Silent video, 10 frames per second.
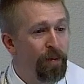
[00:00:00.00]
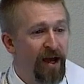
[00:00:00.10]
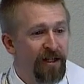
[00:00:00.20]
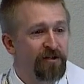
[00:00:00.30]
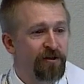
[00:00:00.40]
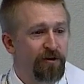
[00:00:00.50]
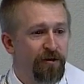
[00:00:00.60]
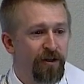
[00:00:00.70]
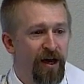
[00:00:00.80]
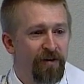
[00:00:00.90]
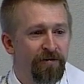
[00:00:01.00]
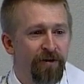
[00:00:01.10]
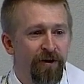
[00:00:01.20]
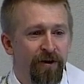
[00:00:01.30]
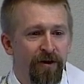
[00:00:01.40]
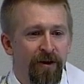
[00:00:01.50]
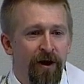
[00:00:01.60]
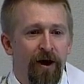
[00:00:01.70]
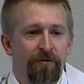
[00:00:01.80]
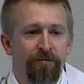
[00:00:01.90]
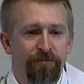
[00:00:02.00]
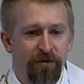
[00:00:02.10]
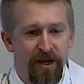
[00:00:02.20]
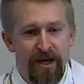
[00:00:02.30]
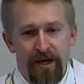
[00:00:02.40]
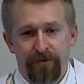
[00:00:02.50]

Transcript: and eternal life are free.